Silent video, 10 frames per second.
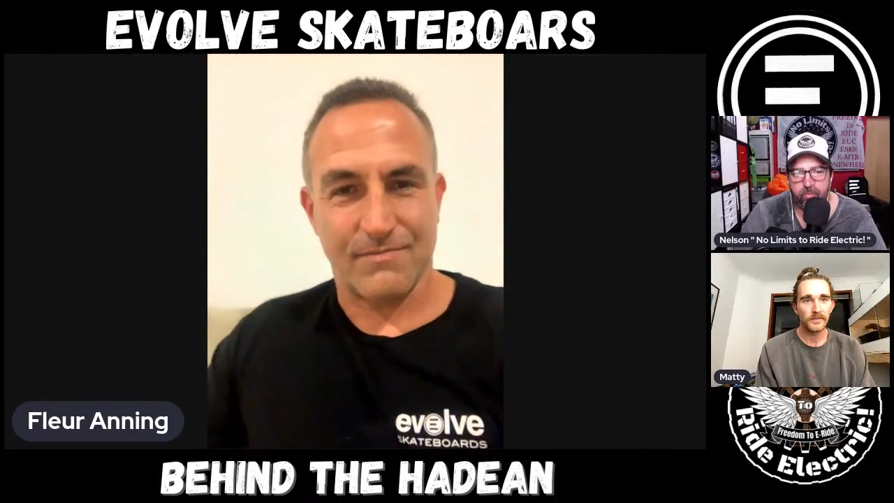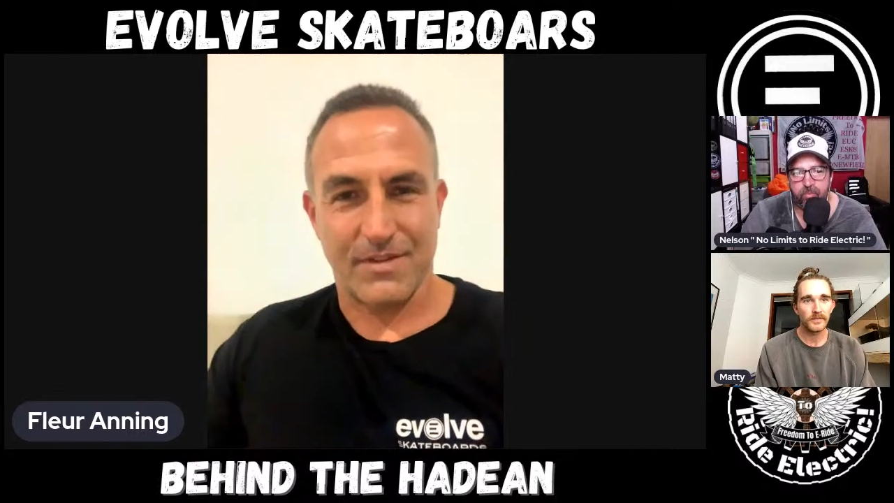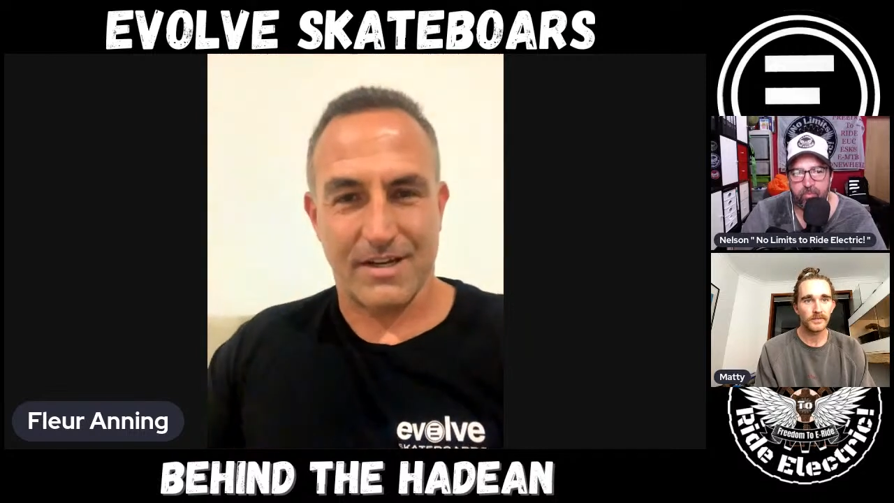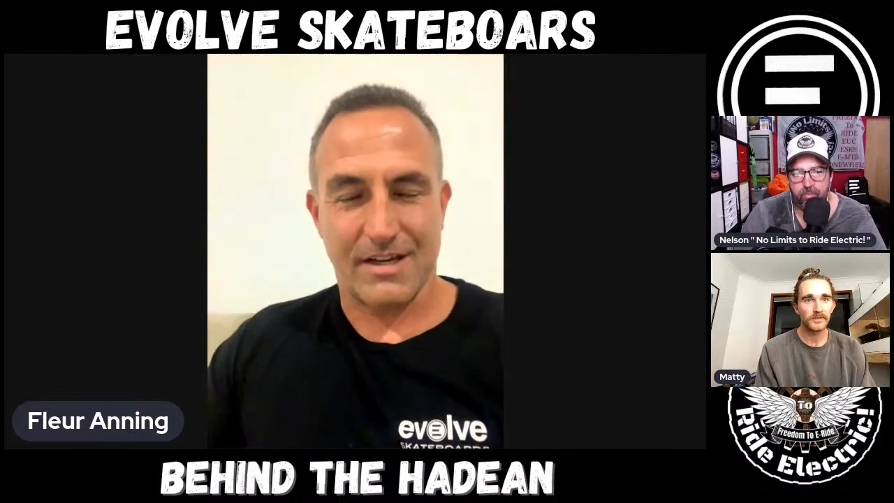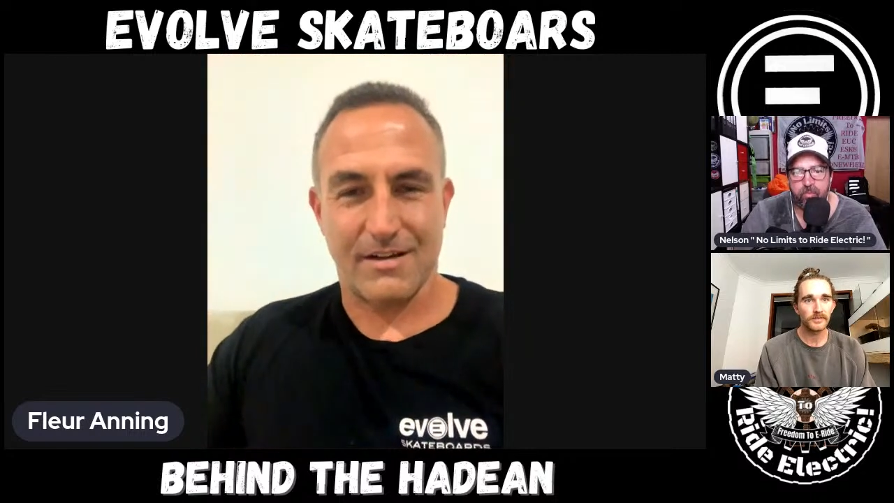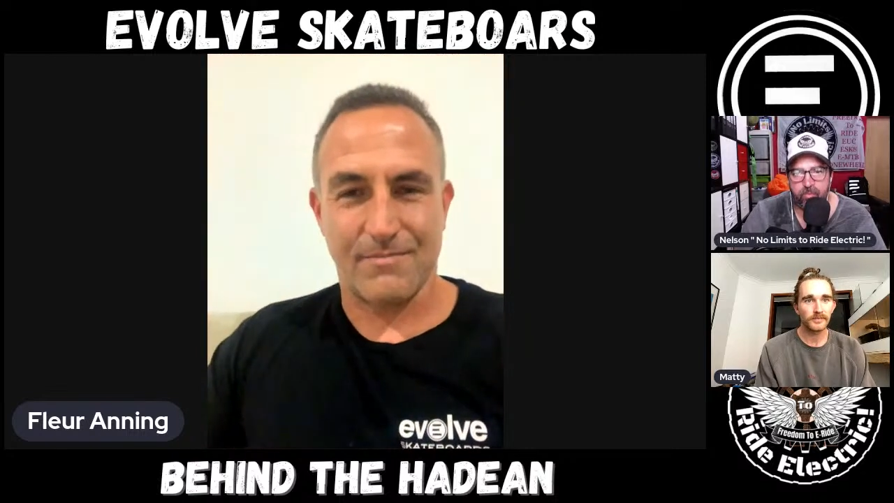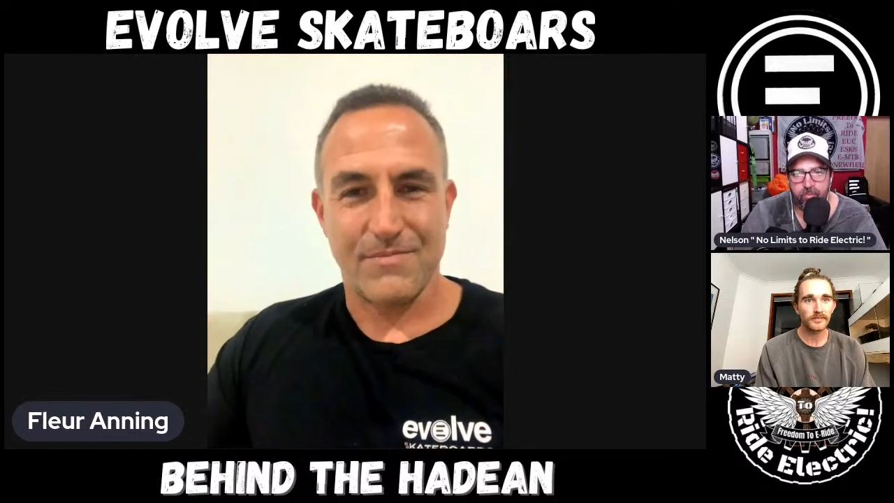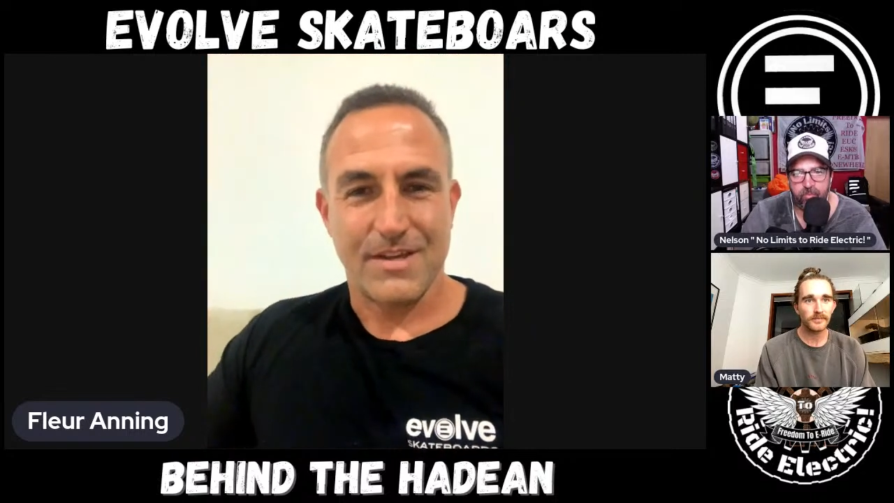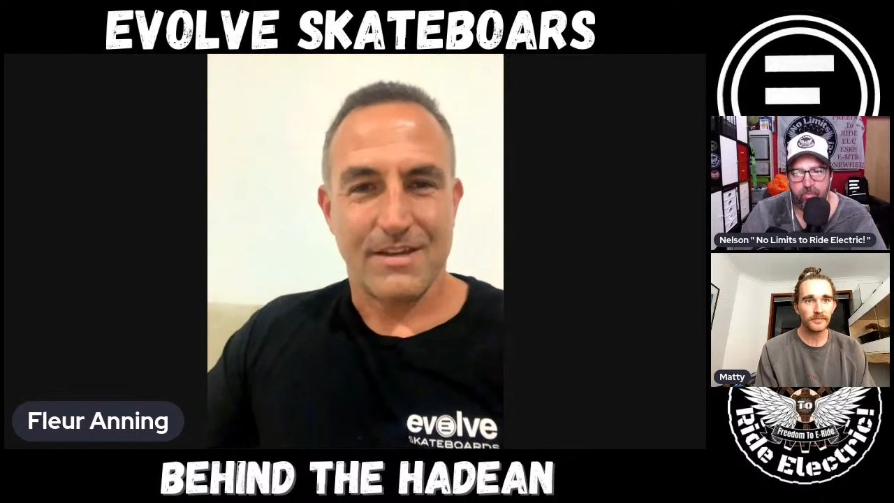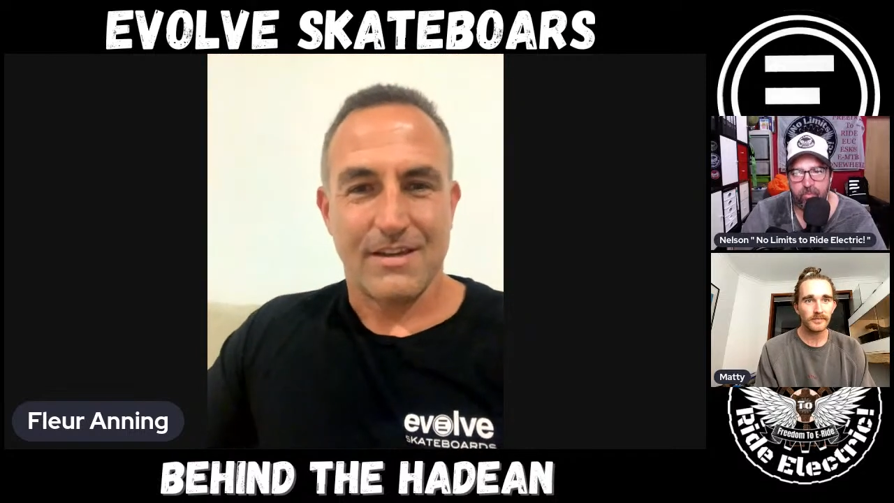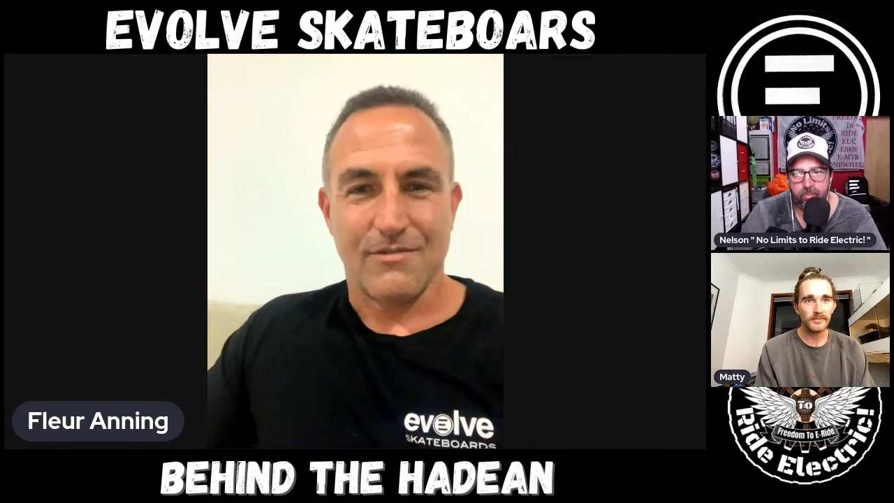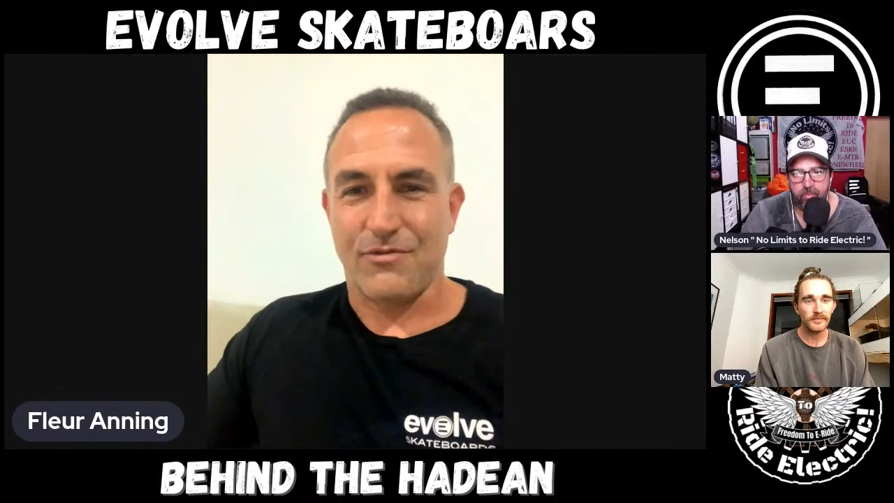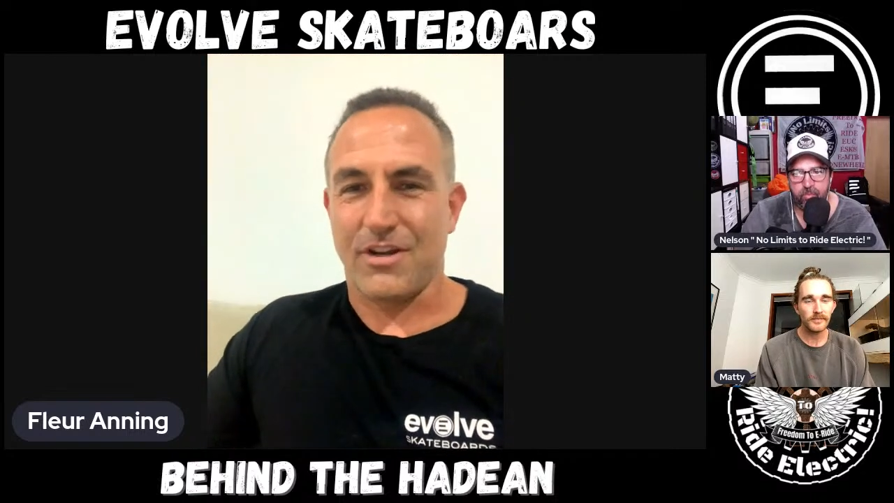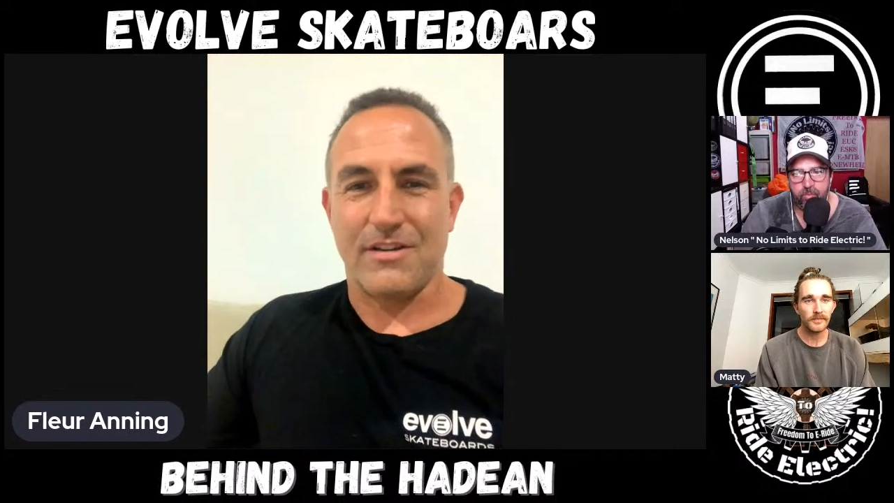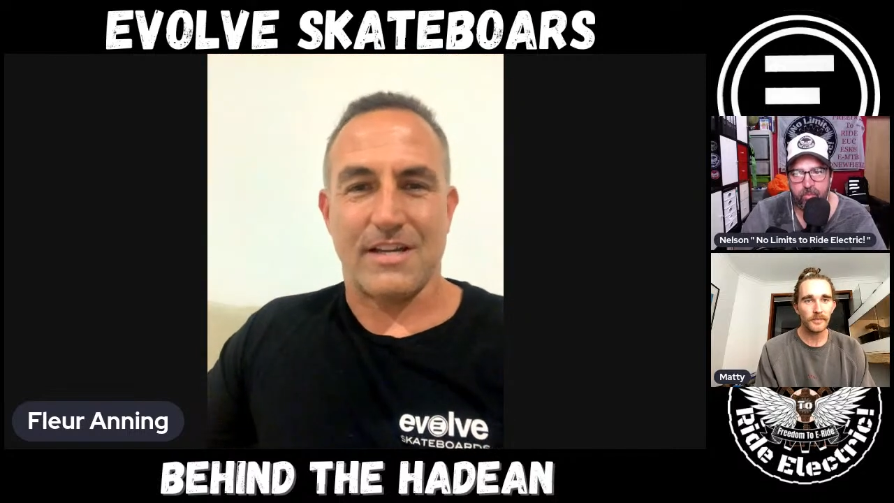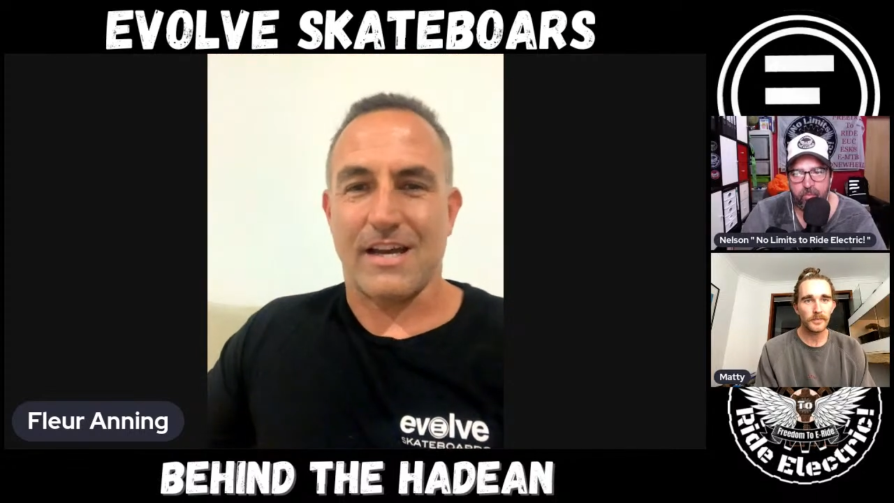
You